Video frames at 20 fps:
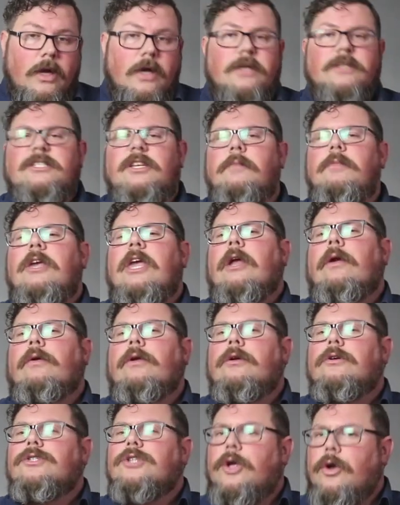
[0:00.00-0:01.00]
Some
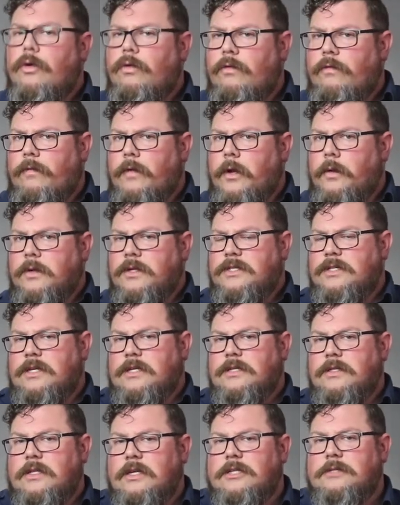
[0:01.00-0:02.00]
carriers own
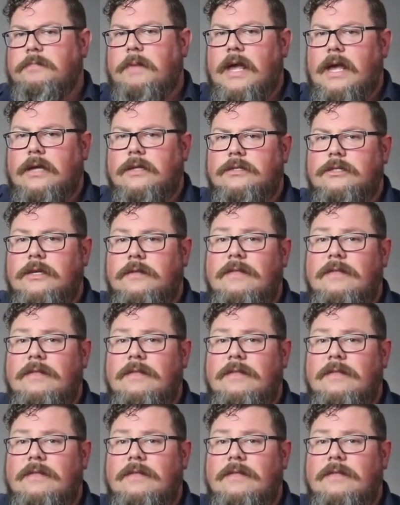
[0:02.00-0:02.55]
frequencies in these bands,